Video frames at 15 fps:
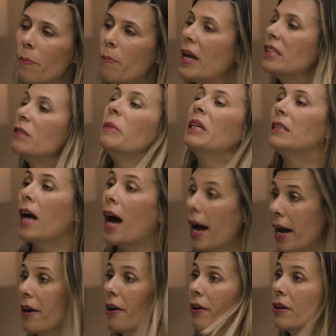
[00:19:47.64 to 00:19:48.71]
makes me
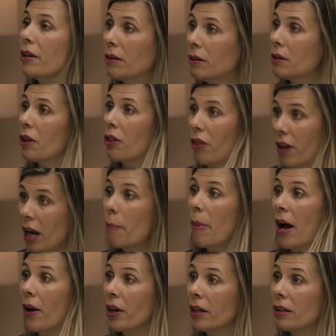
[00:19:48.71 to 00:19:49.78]
tired to think
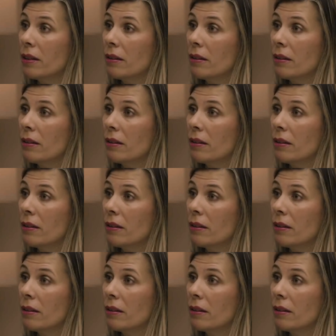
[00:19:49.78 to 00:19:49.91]
about it.